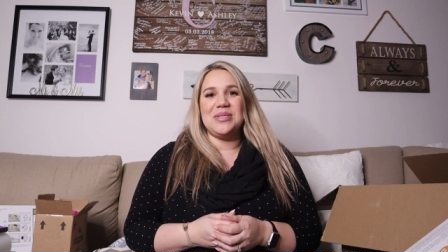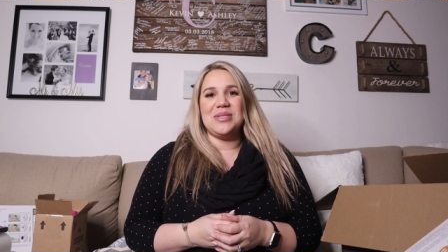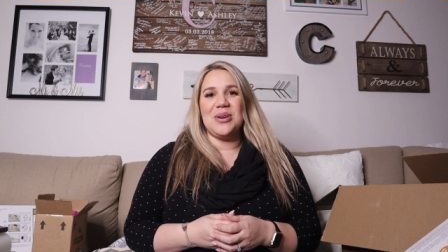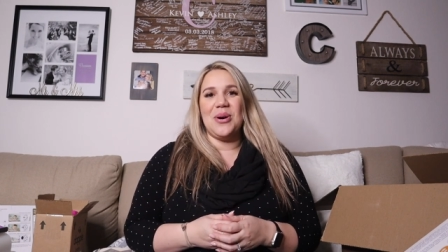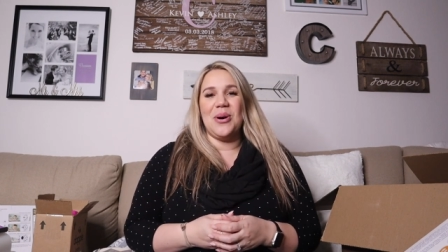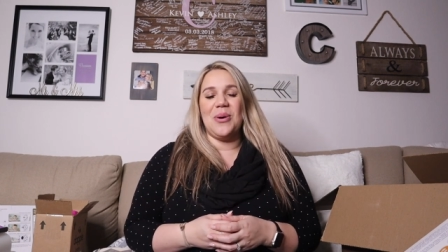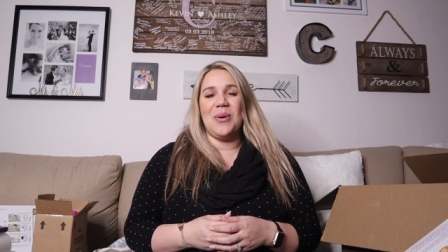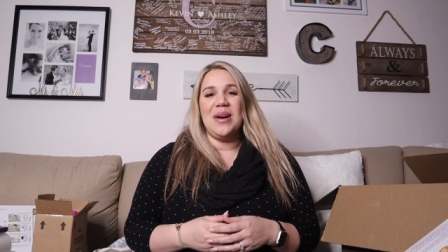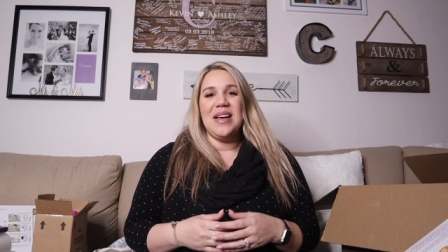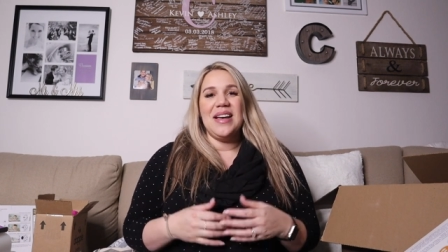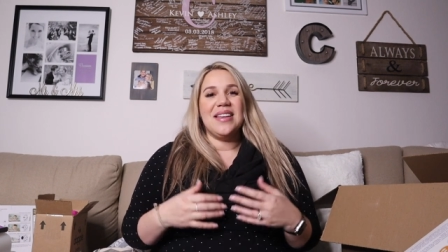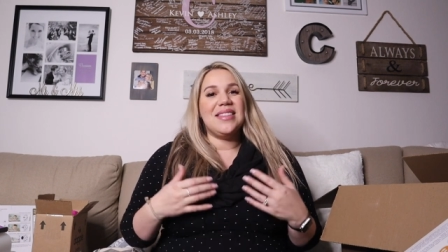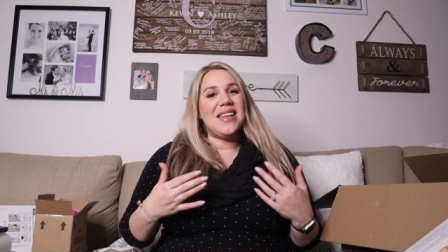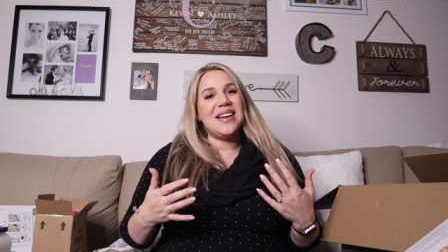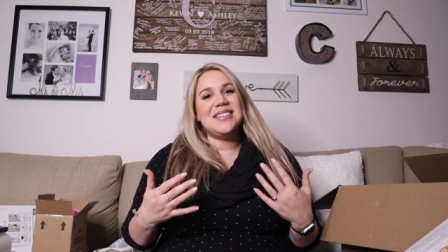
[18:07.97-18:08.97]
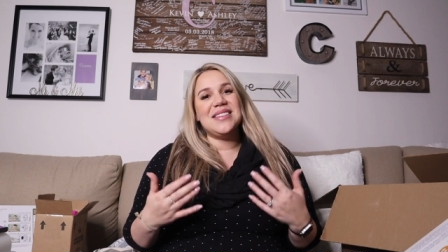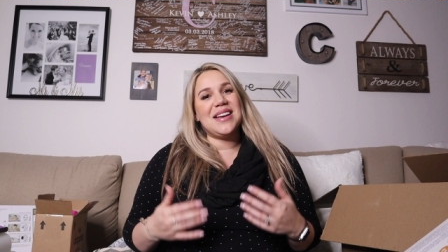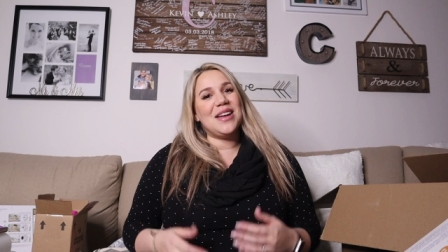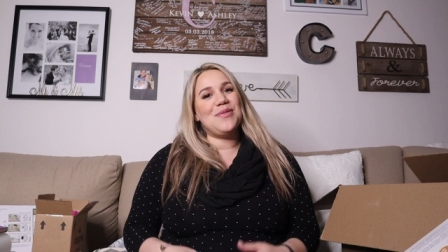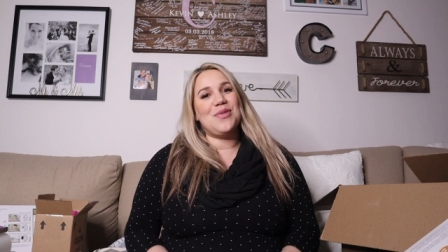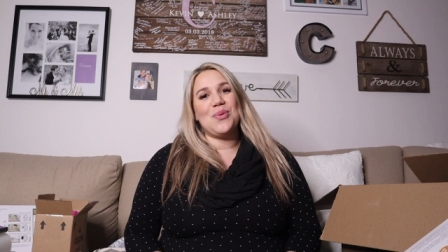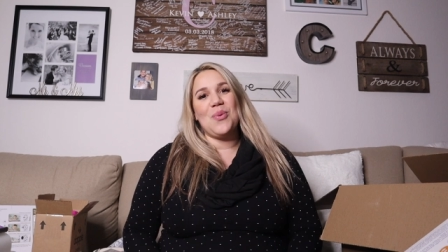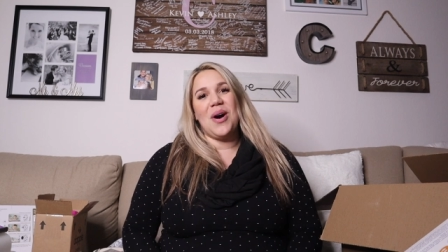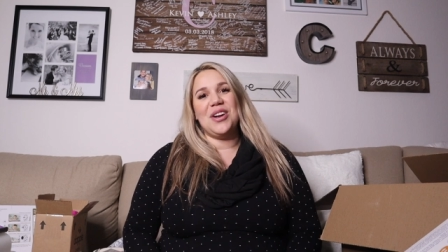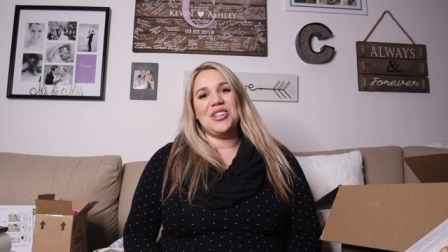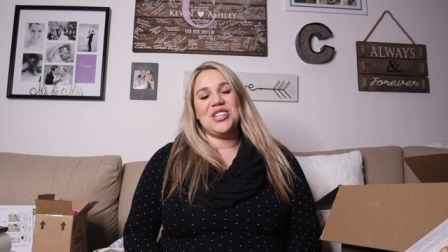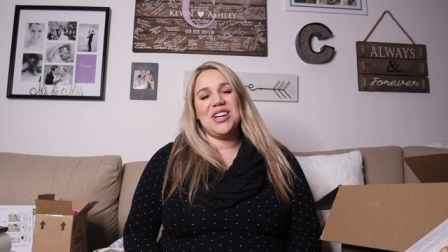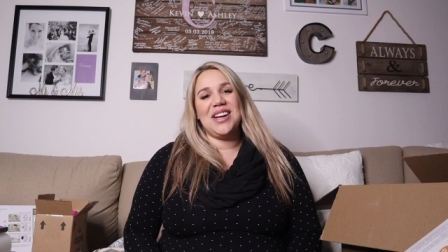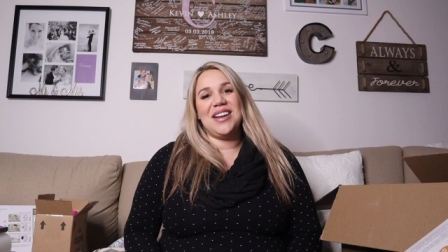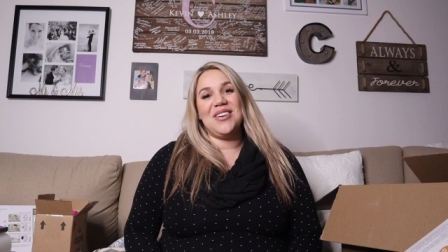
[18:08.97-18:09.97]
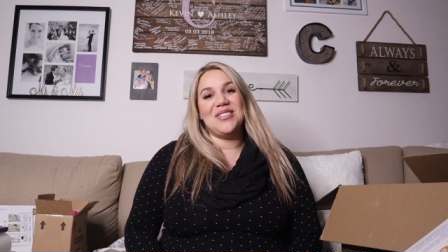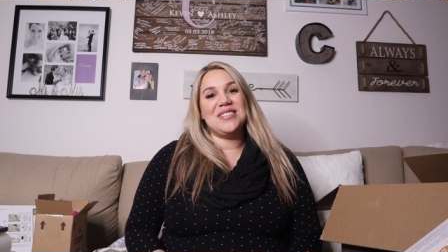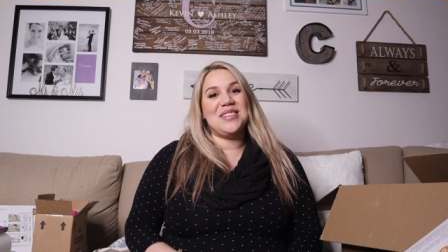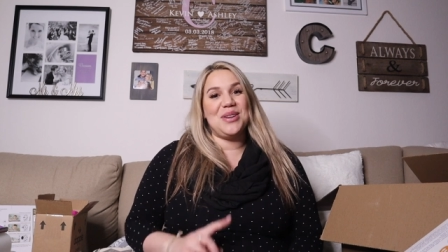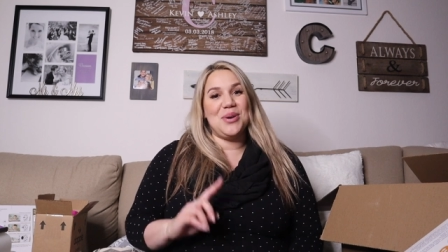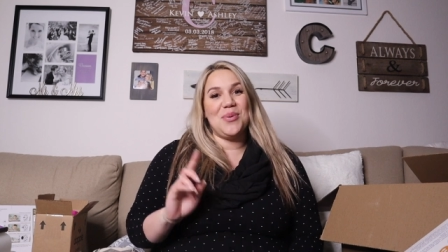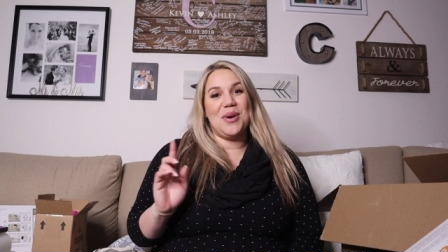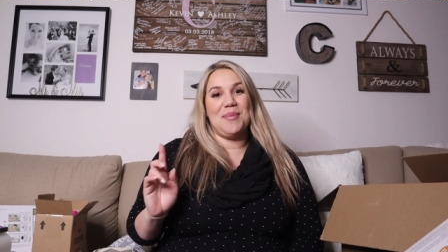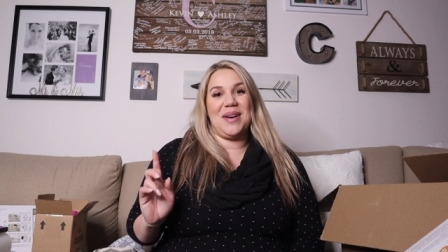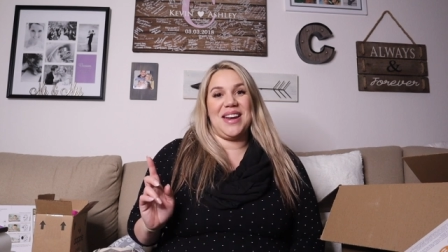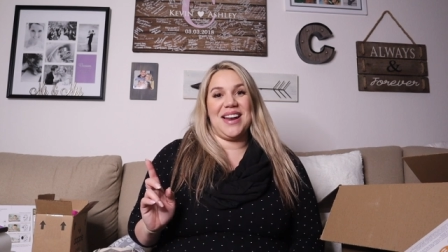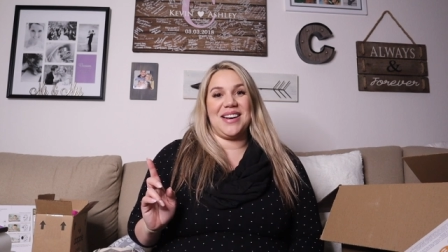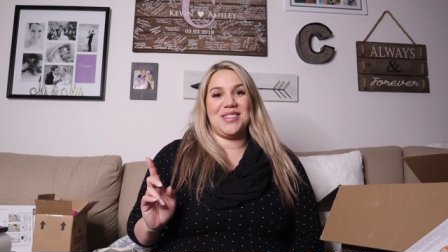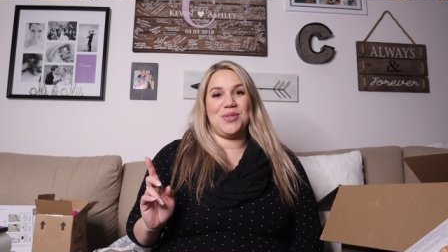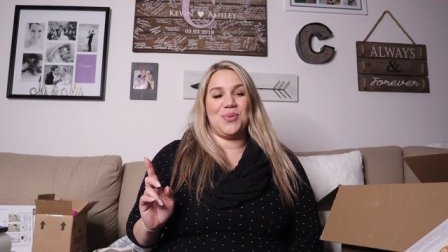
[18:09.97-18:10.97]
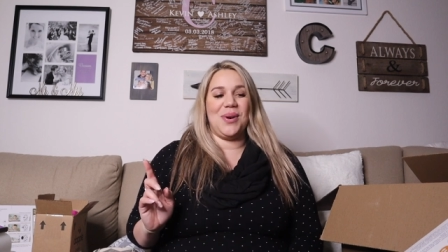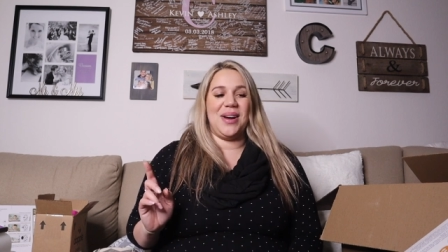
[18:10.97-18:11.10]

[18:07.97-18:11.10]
So thanks again for watching and I'll see you on my next